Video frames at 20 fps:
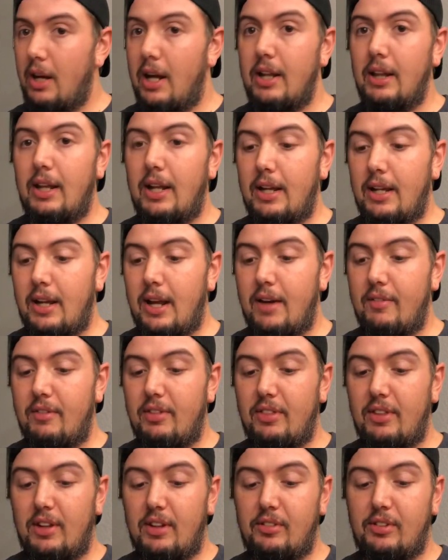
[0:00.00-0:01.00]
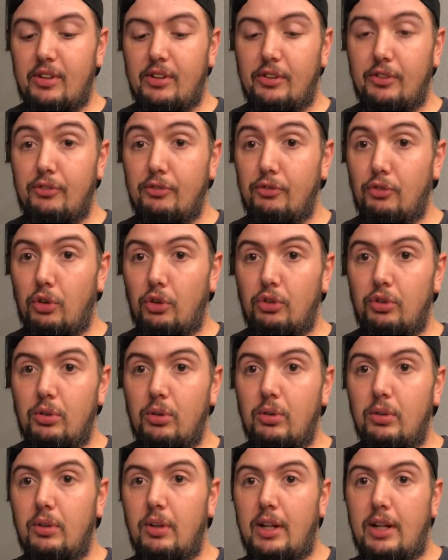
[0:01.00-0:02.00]
like having things that are
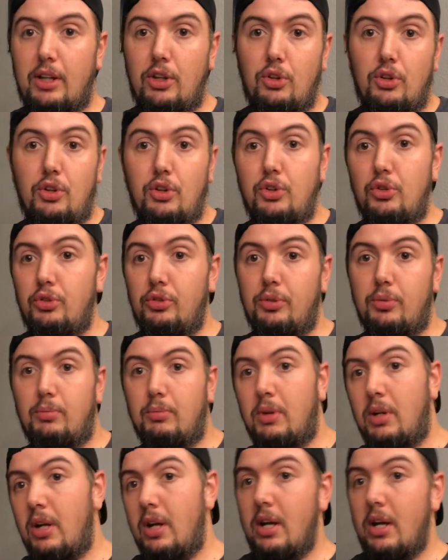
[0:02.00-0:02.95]
versatile, like you can use them